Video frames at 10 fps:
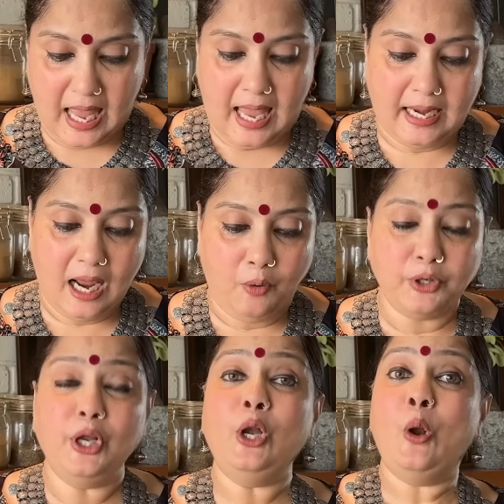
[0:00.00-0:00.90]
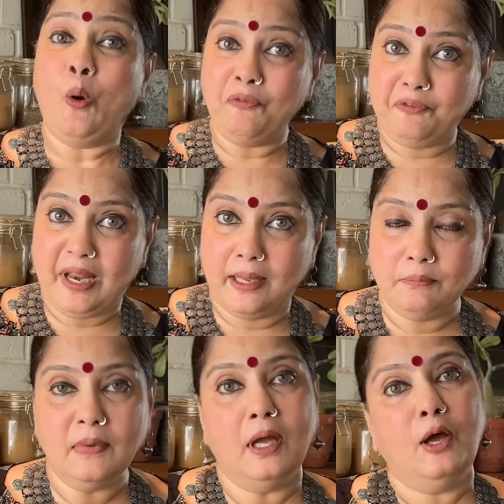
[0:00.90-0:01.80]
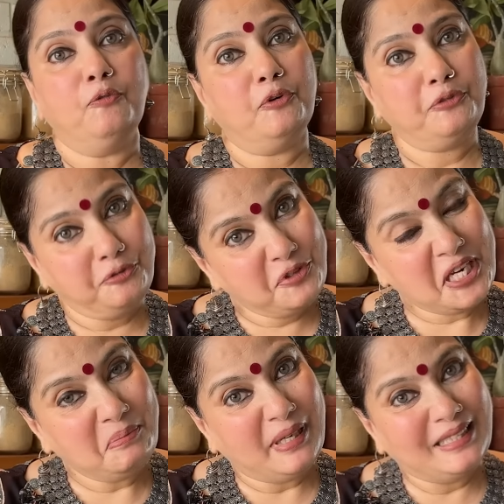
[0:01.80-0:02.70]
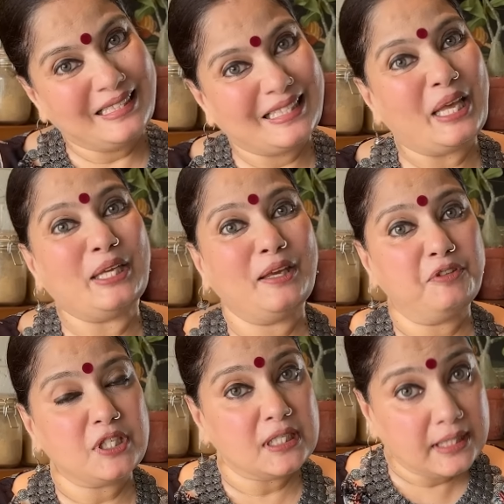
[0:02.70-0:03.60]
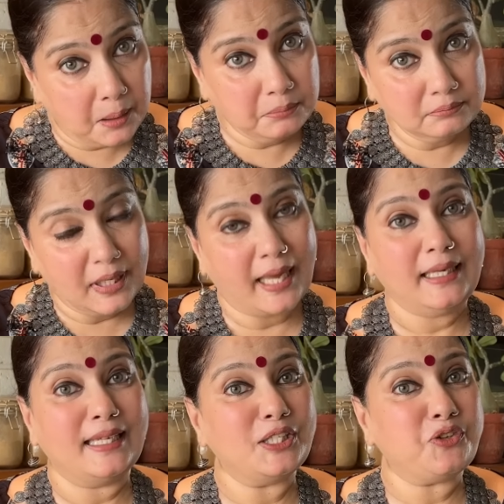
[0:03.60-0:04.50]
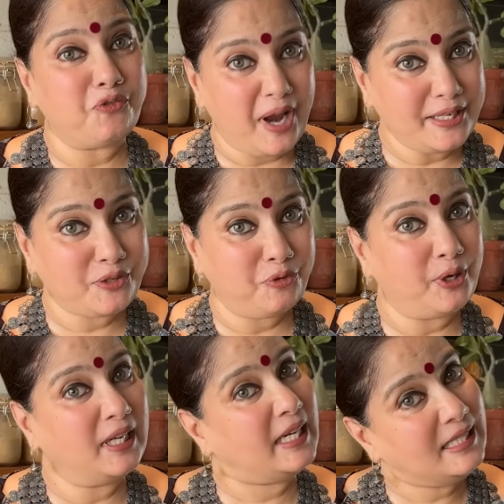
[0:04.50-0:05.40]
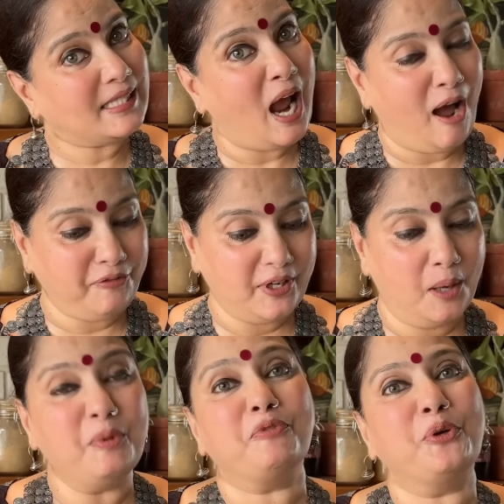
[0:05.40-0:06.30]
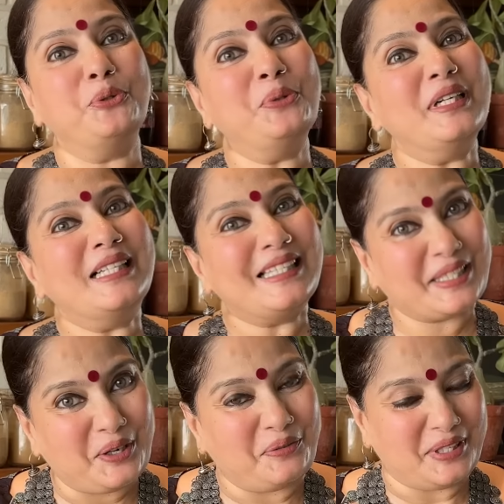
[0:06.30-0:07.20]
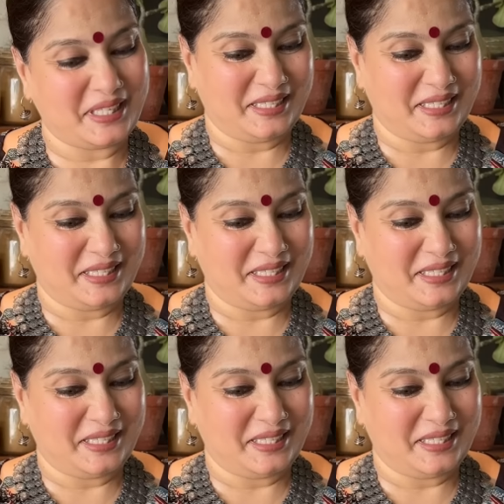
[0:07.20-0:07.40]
And now on a low flame for 15 minutes, give it a dum and let it rest for at least half an hour before you serve it.